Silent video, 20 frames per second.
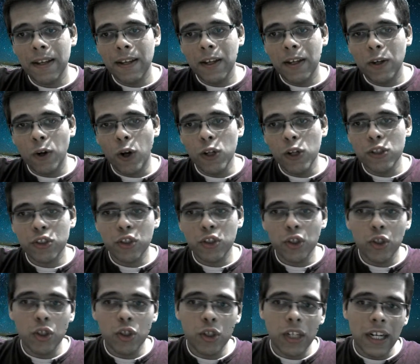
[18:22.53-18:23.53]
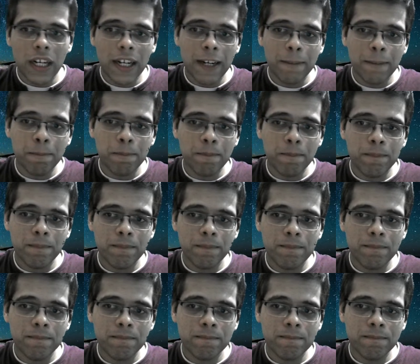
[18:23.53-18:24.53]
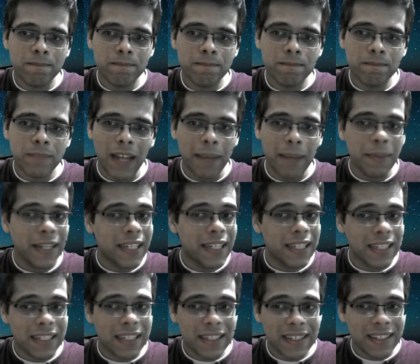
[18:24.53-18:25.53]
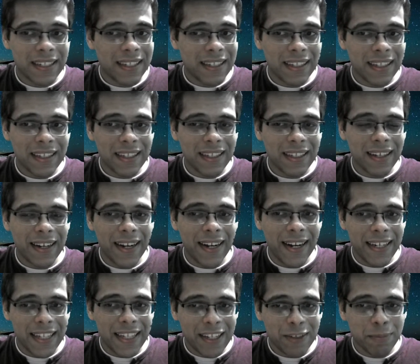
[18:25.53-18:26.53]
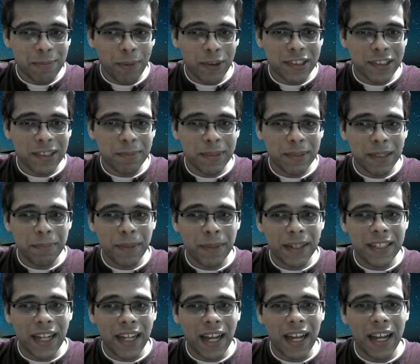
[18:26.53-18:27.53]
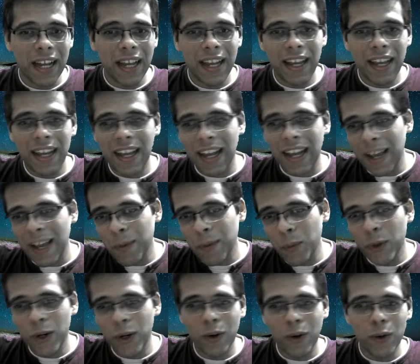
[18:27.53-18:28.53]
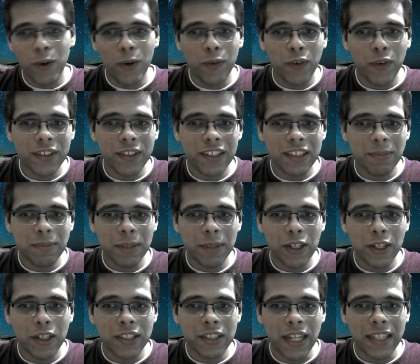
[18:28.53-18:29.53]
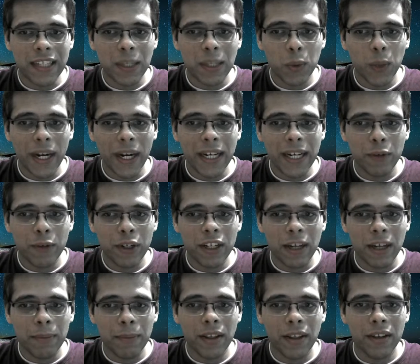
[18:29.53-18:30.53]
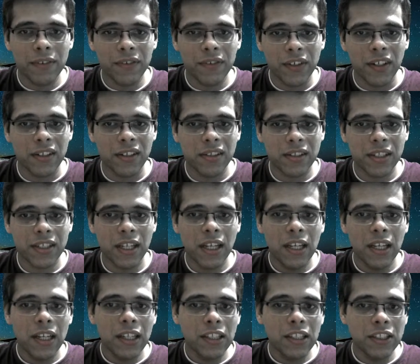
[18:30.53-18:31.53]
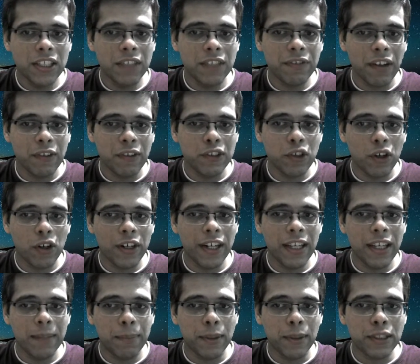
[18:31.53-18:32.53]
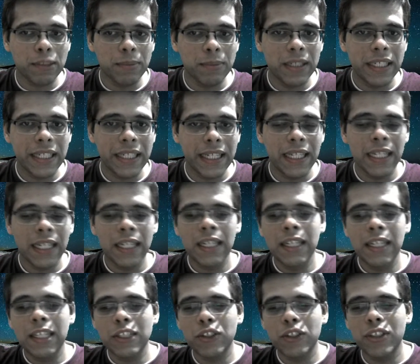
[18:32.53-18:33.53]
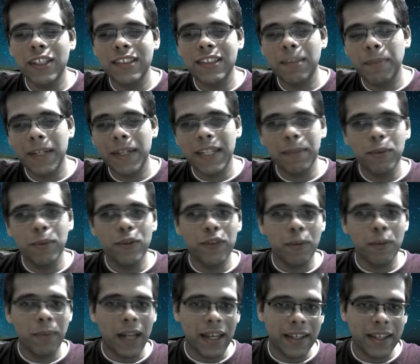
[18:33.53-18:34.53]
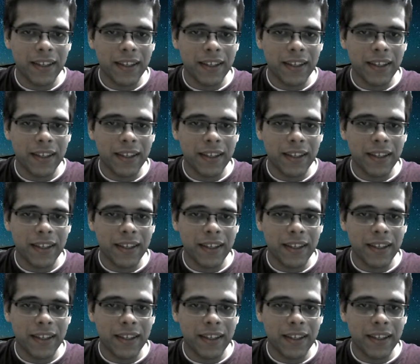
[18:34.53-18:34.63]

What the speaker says: also I mean, it is possible, but I would not go for this, because I think white would come here first. g5 is already a possibility. So there's a better move for black here,